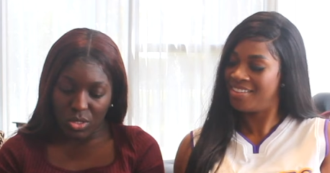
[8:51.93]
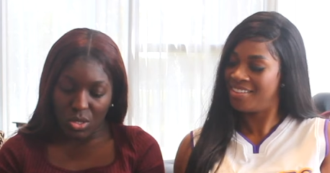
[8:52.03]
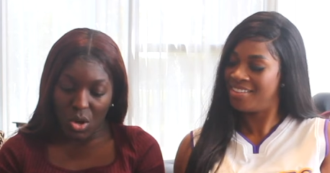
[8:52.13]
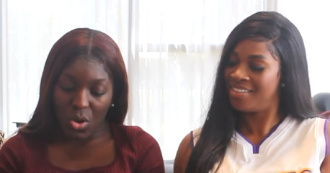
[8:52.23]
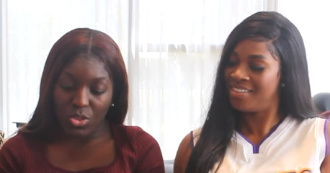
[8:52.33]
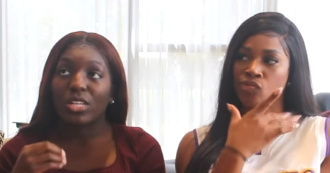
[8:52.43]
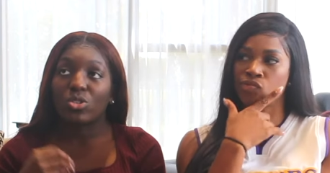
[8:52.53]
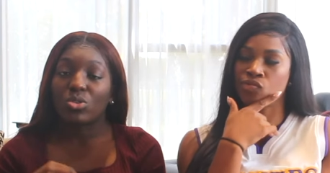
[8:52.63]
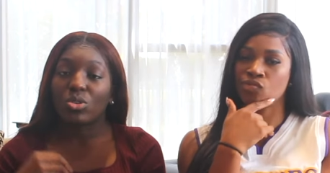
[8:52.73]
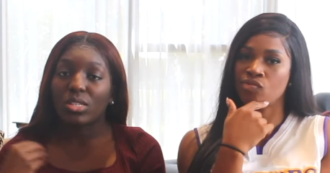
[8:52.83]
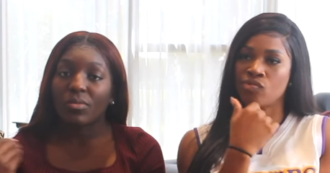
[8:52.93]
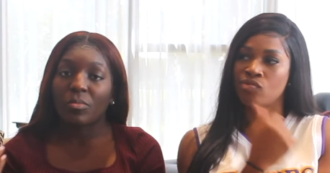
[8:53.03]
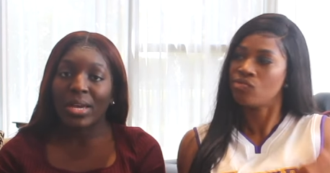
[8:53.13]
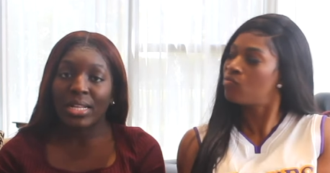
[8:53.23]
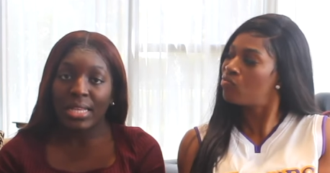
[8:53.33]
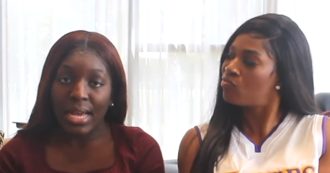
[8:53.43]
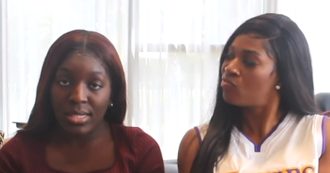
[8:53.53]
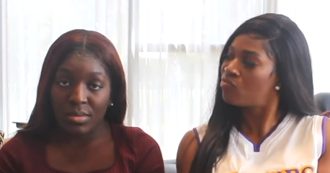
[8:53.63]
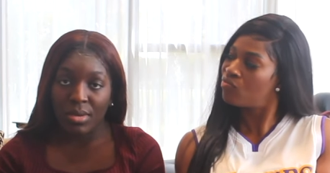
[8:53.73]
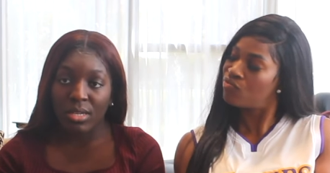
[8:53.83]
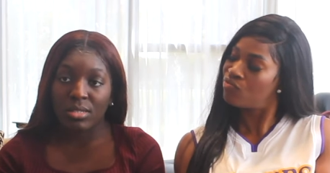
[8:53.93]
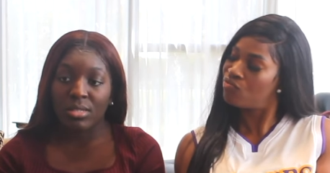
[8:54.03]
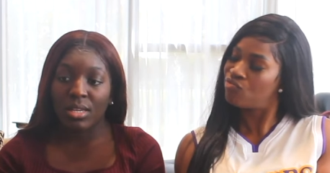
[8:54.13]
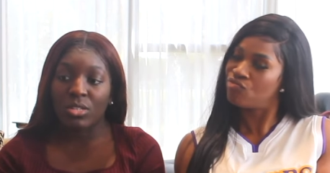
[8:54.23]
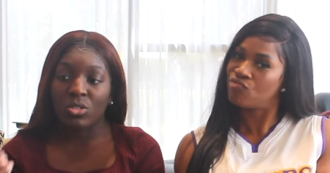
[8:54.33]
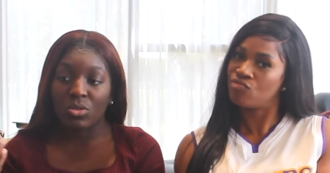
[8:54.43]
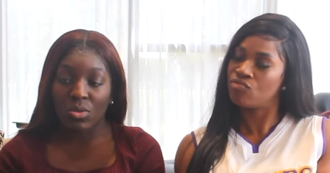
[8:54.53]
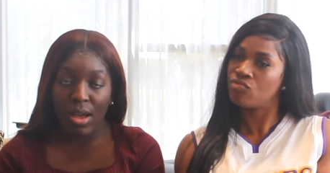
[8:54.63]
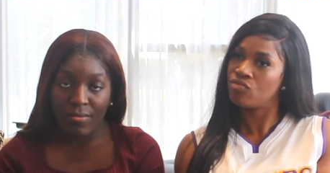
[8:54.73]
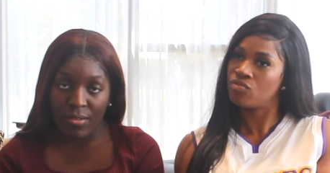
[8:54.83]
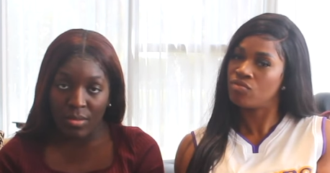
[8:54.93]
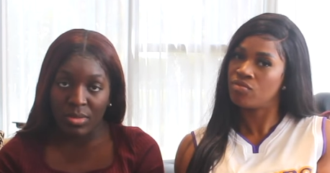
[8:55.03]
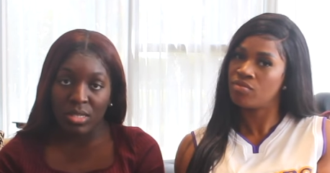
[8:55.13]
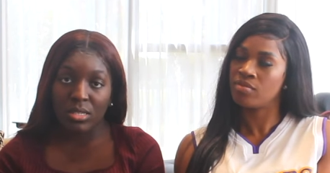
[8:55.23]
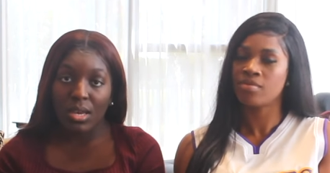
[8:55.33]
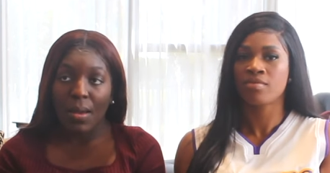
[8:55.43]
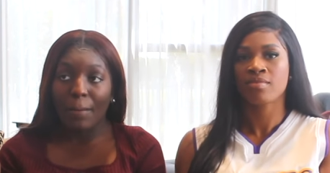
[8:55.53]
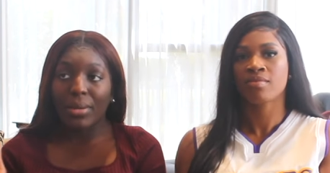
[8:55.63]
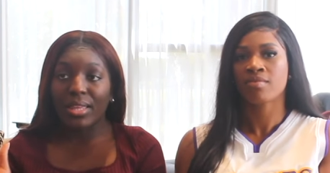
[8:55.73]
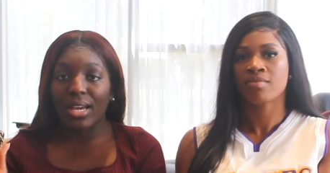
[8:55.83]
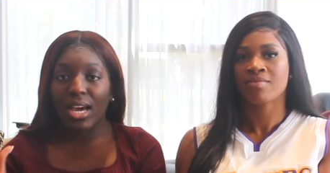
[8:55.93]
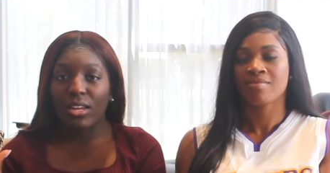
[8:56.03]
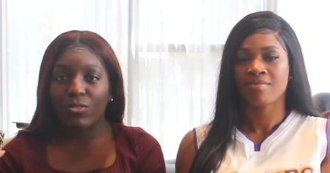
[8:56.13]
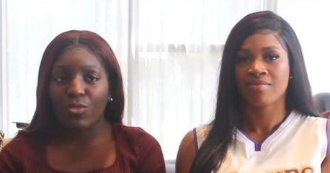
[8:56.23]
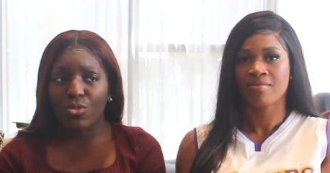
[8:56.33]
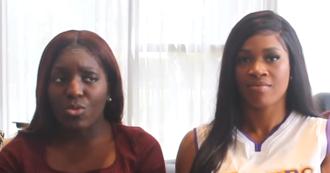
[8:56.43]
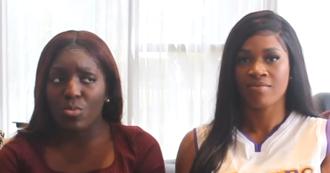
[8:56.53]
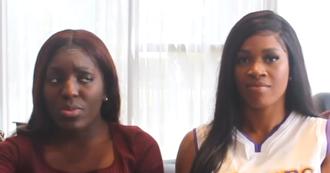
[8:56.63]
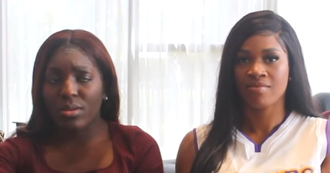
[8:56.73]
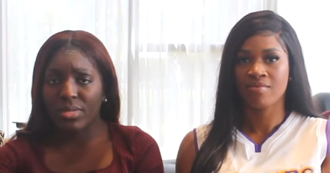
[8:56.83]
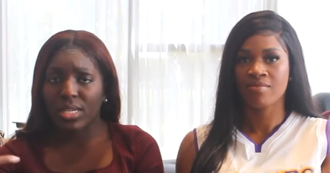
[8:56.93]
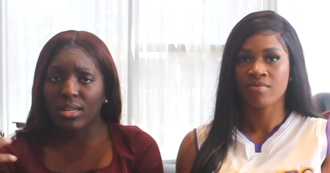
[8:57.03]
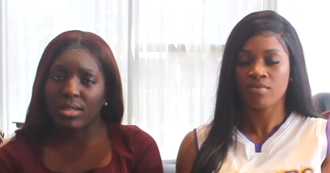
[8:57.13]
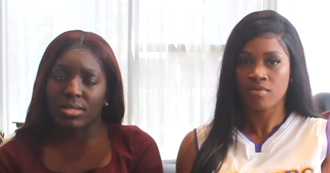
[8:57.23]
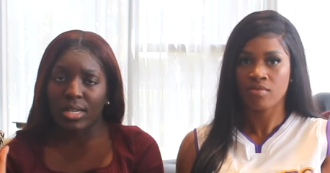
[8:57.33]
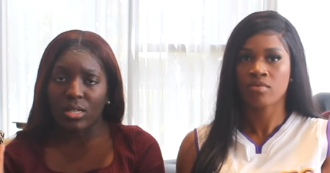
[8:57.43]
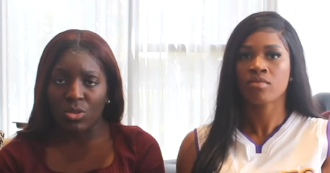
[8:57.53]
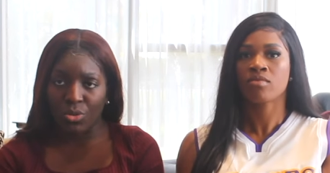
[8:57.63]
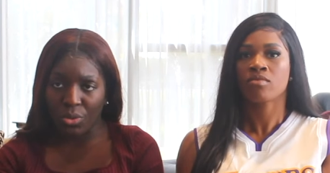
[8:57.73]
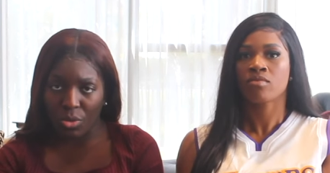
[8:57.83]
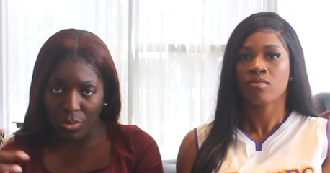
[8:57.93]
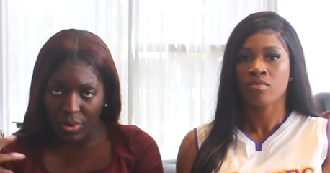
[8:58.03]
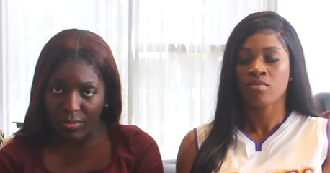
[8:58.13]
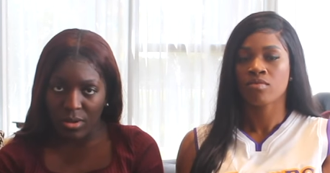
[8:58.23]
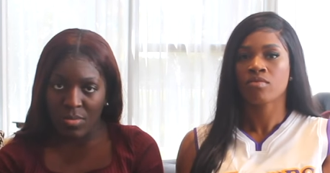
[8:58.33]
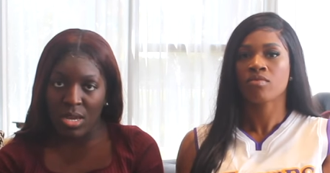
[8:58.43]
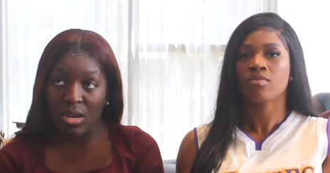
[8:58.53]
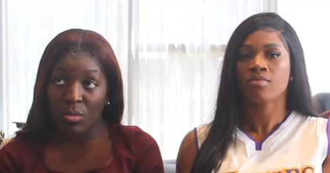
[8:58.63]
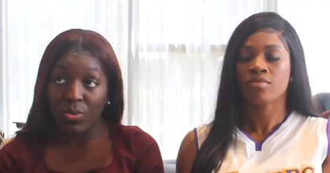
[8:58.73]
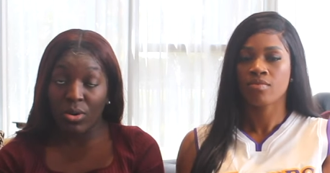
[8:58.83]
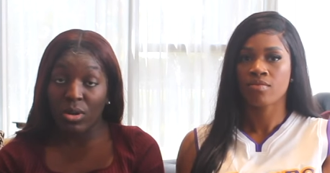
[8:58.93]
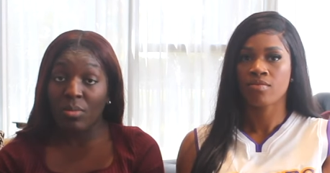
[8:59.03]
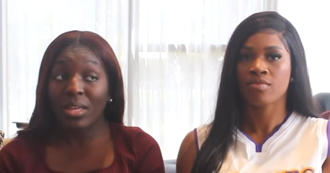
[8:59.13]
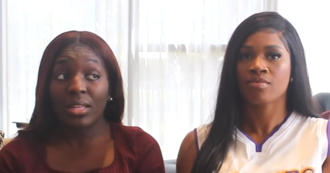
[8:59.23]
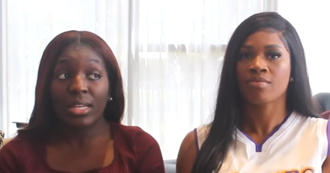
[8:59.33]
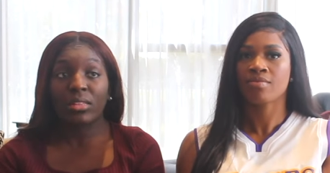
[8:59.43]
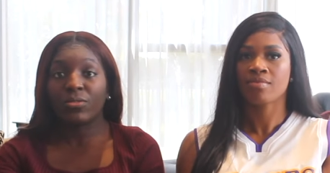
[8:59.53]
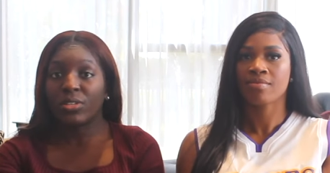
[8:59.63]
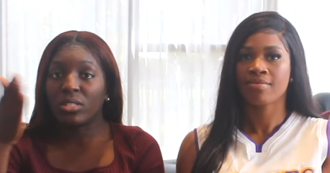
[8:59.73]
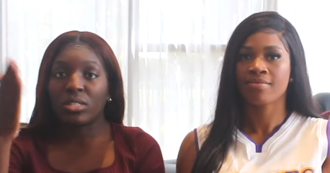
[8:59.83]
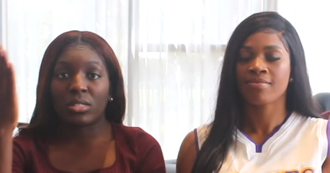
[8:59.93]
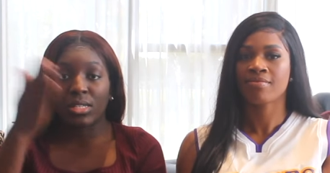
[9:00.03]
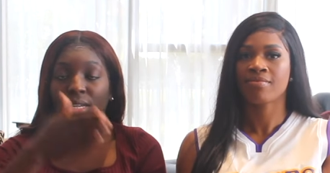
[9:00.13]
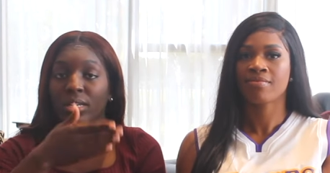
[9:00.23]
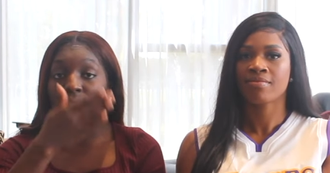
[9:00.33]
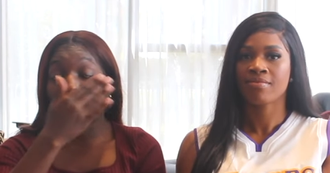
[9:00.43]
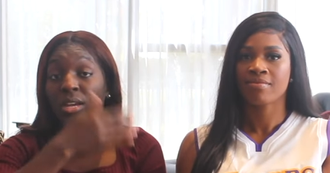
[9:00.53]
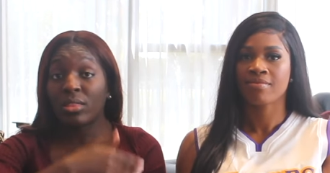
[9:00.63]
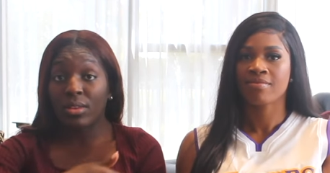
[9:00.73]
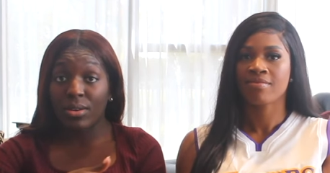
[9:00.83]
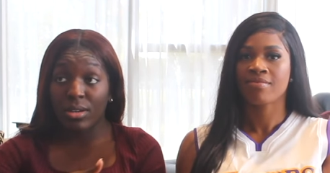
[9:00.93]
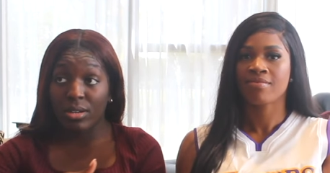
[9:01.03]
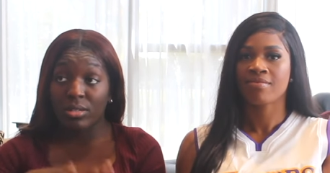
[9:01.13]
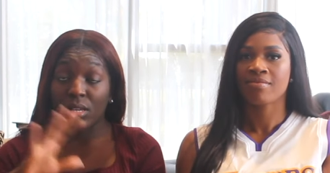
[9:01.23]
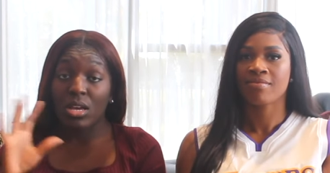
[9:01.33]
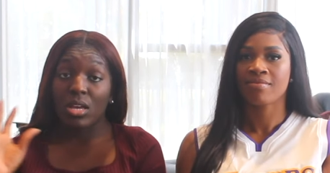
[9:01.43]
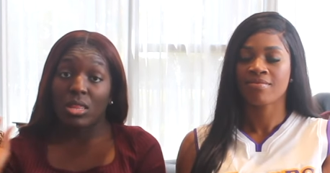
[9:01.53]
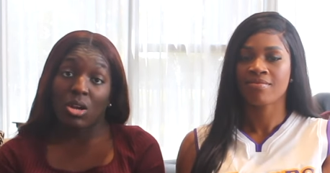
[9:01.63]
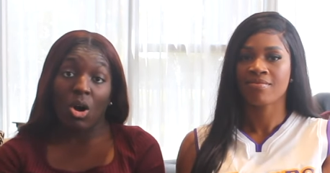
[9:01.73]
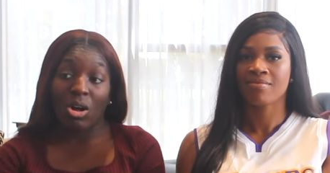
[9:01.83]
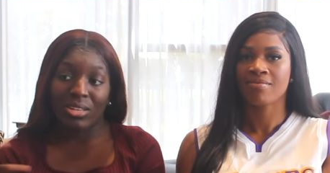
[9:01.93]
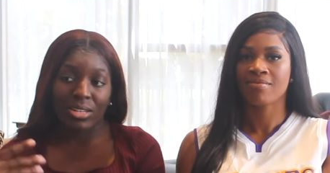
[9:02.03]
Speaker 1: So I do know some of my classmates, they do have families, but they kind of group them together. It's like a group of um, in our program that like the first year, second years, and third years they're all